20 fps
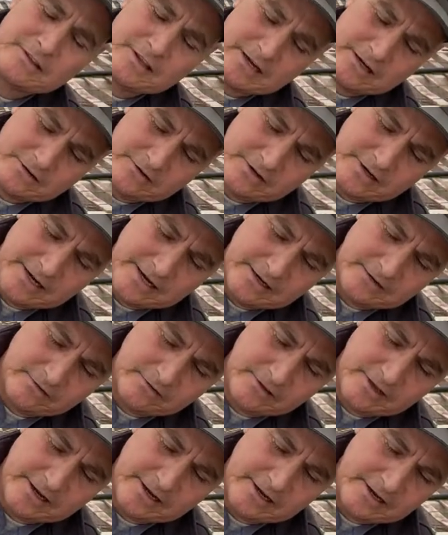I couldn't handle
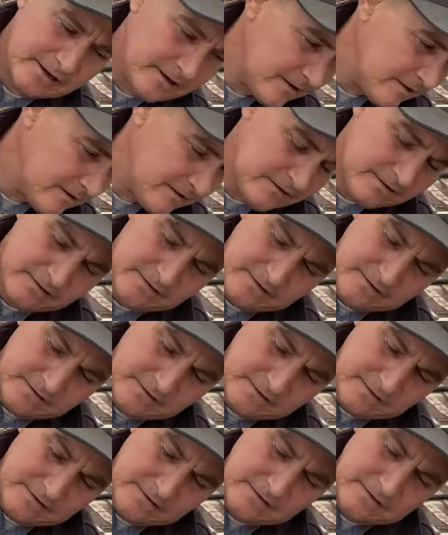that.
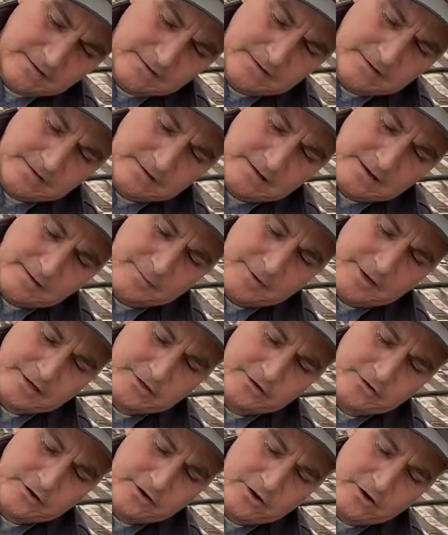I mean,
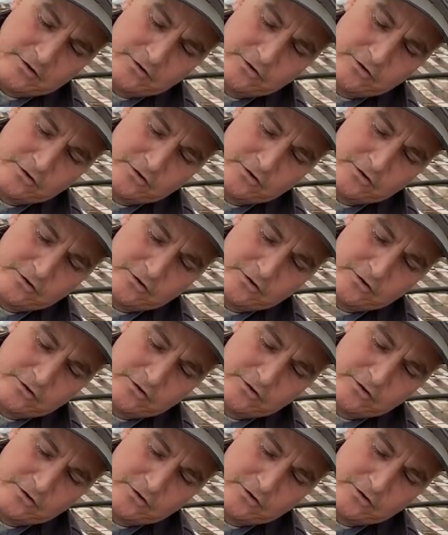you know,